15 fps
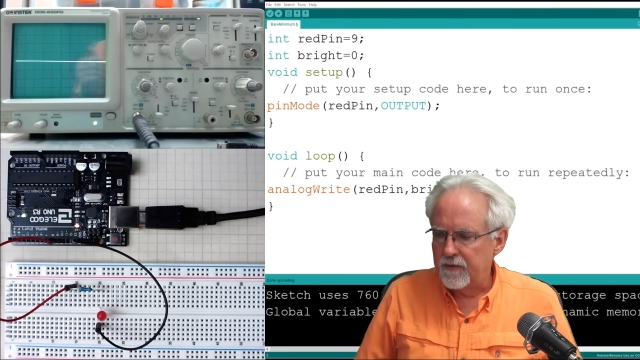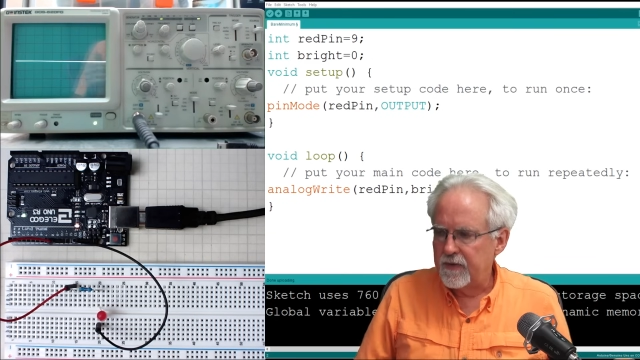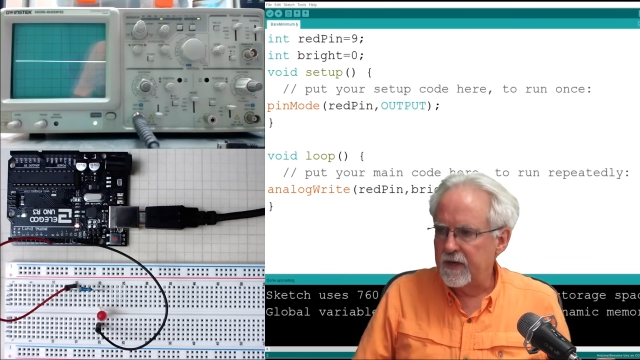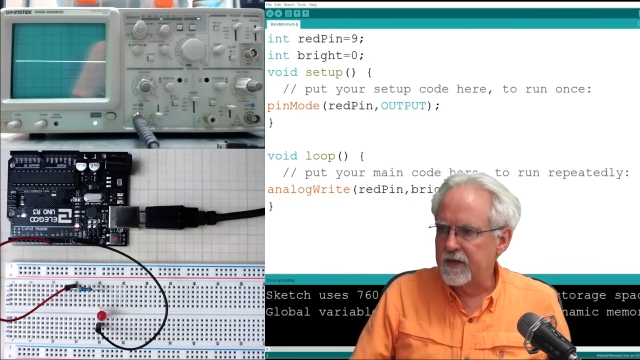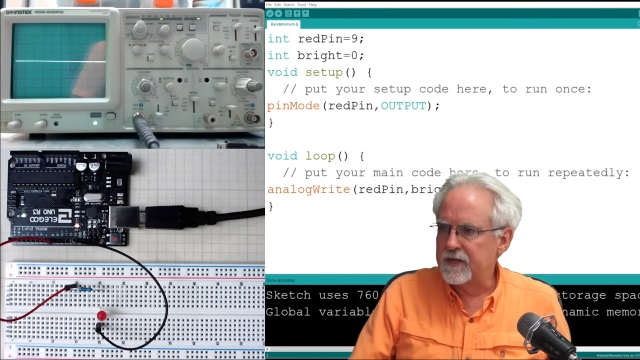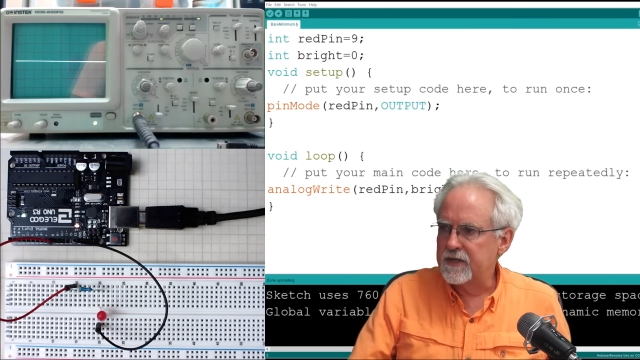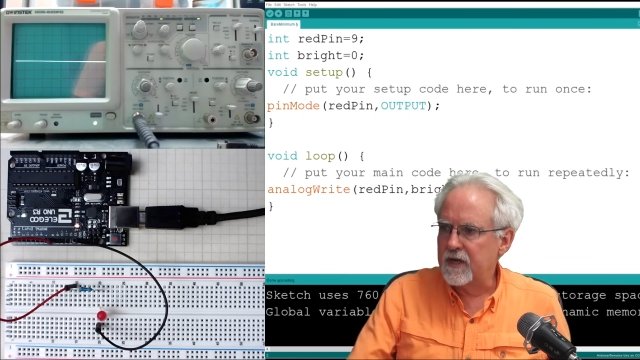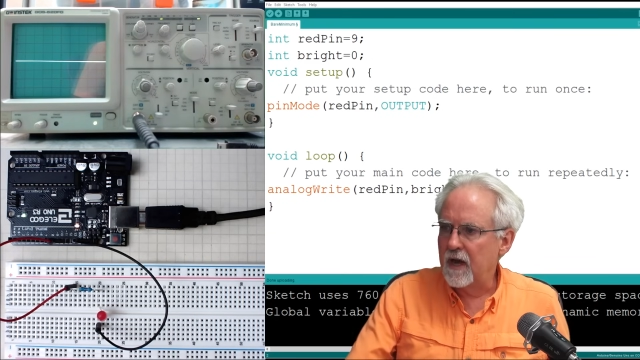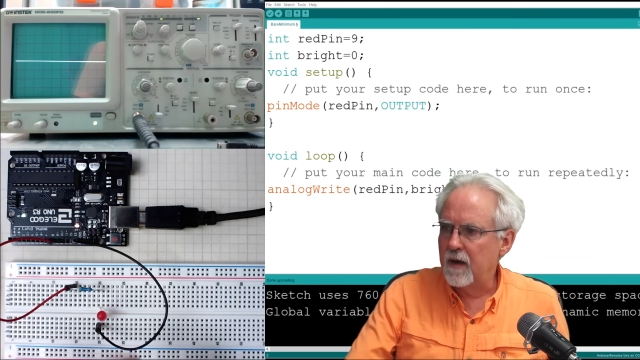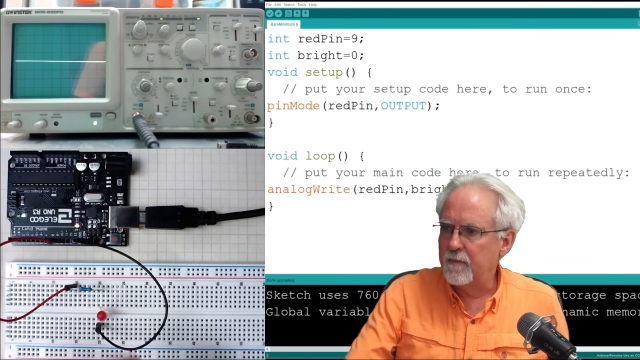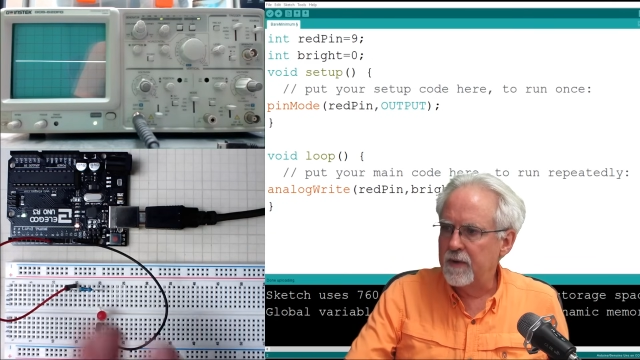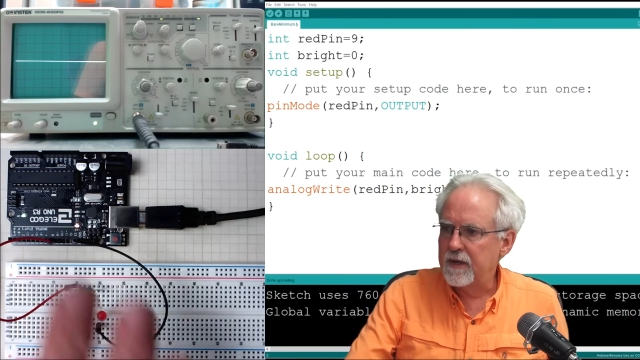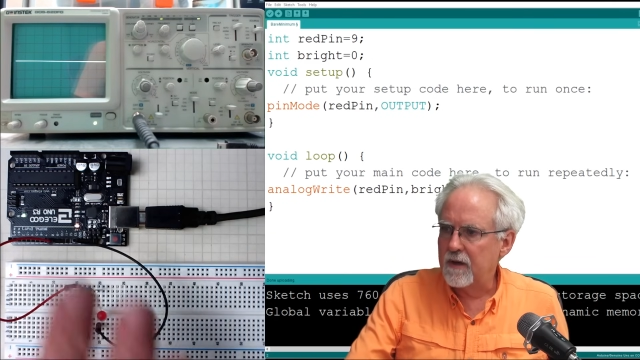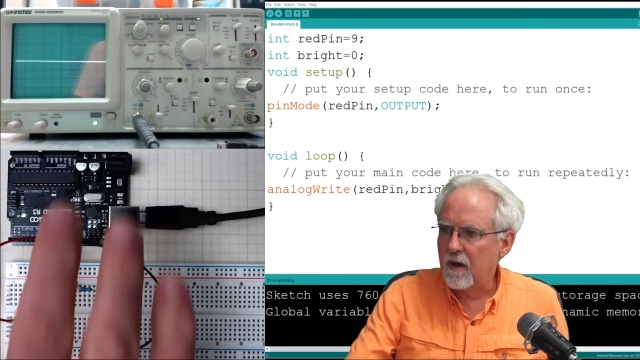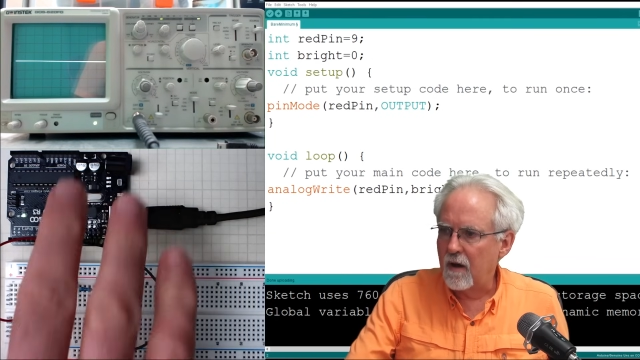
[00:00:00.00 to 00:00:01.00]
that is
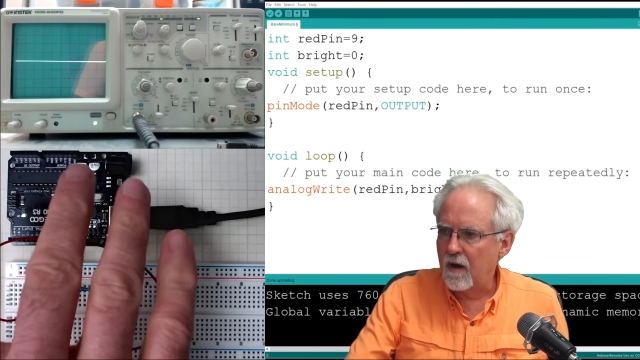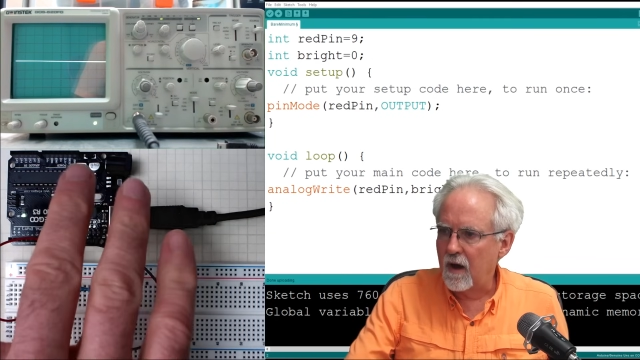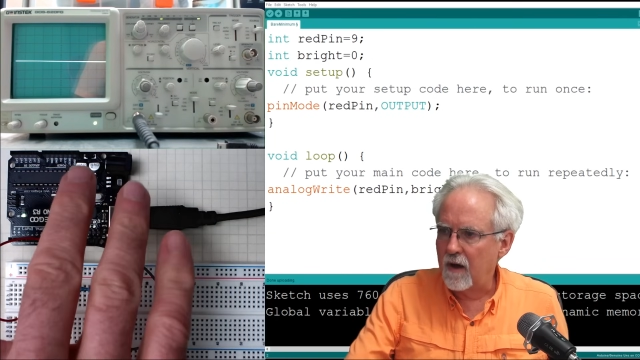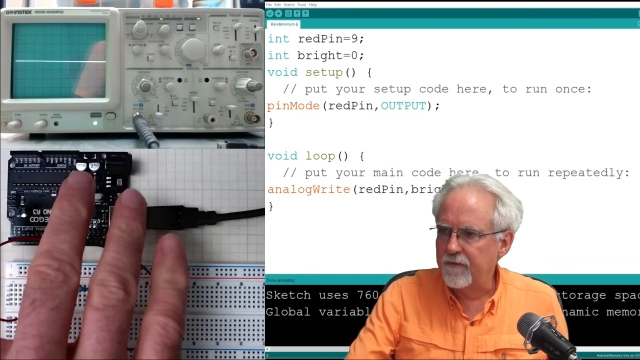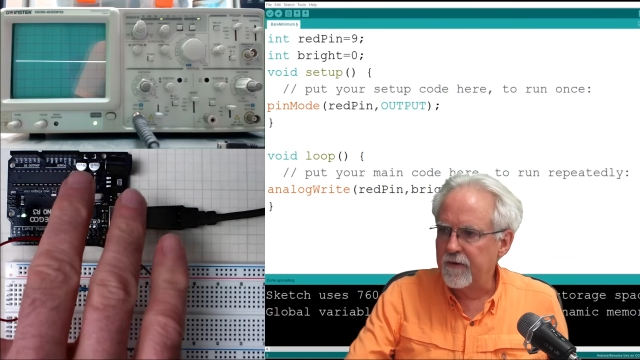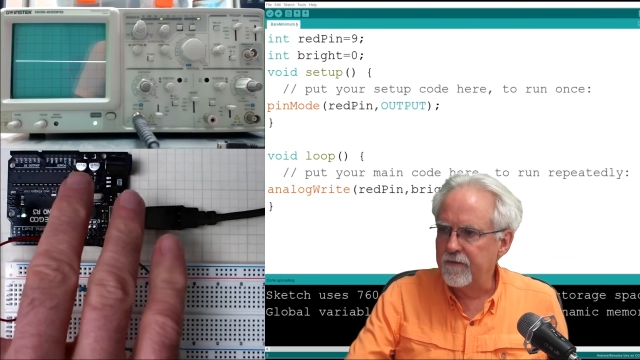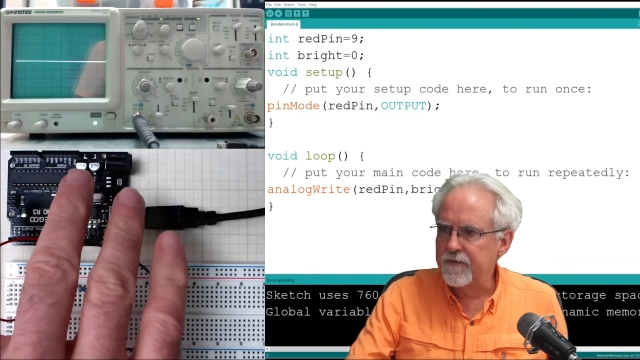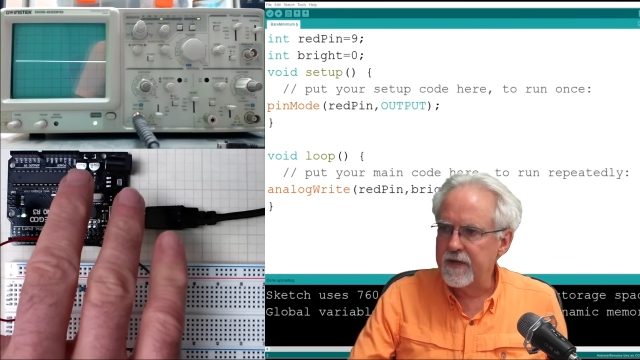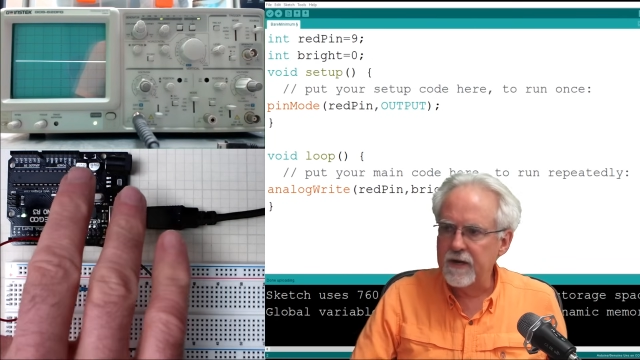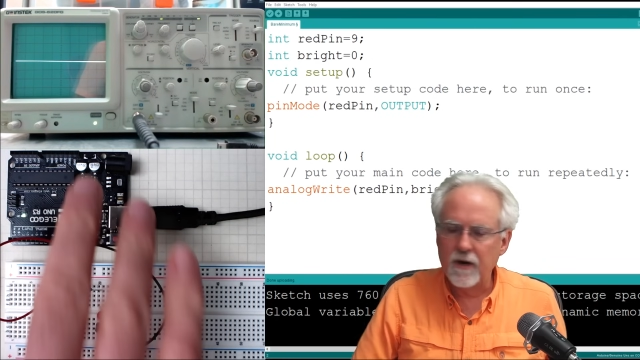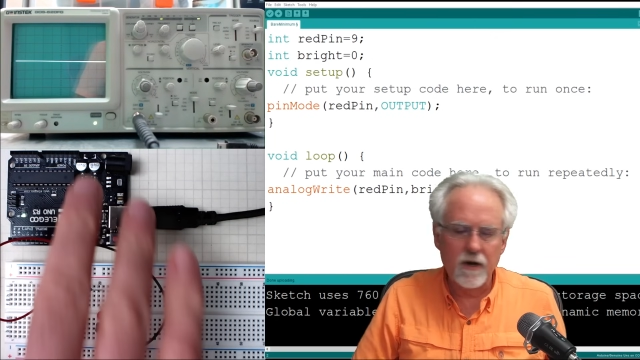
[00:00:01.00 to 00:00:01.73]
coming off of the